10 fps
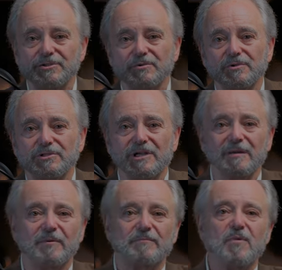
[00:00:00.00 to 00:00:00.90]
in
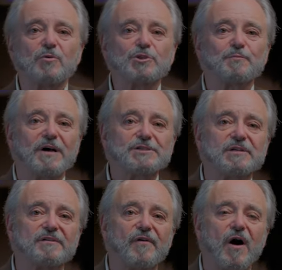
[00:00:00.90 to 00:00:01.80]
Jerusalem. But most
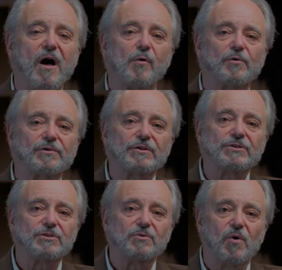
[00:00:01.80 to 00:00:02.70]
special of all were the
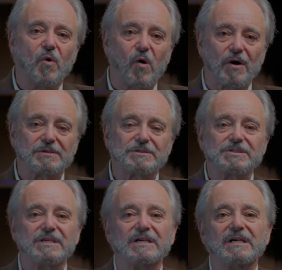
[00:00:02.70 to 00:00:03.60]
two
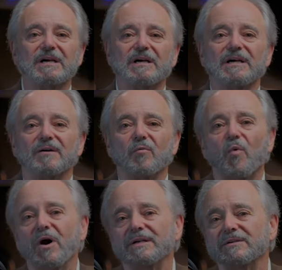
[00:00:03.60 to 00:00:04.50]
horns.
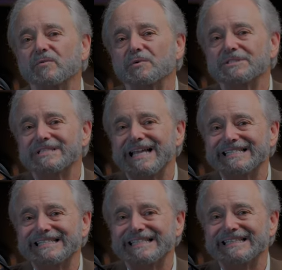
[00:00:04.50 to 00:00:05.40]
One was
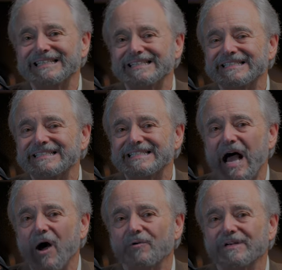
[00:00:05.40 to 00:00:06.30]
destined to
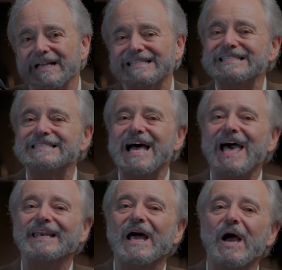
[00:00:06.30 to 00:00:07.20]
sound at
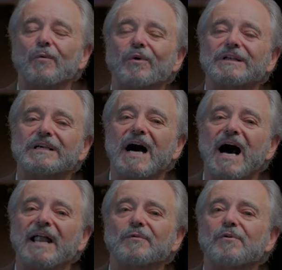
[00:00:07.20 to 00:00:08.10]
Sinai when
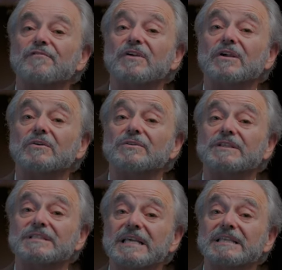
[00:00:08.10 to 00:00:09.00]
God revealed
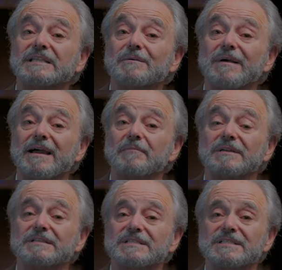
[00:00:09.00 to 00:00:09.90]
the Ten
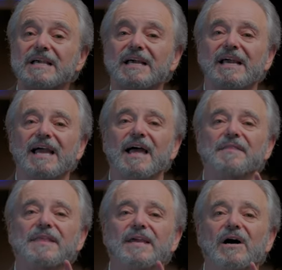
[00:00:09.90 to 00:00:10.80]
Commandments,
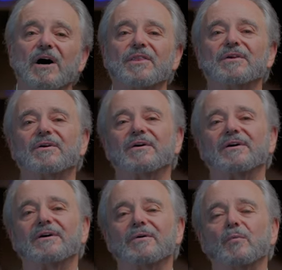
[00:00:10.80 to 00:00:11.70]
and the other
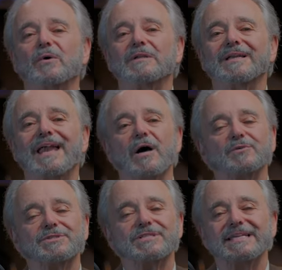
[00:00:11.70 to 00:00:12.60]
will
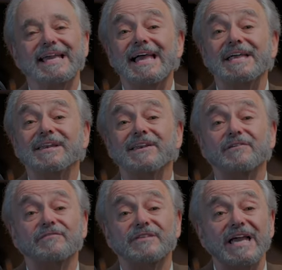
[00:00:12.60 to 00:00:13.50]
announce the end
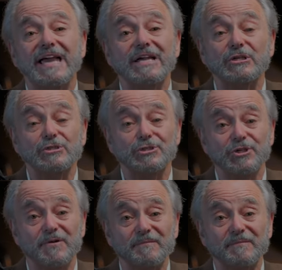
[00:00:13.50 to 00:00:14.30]
of days.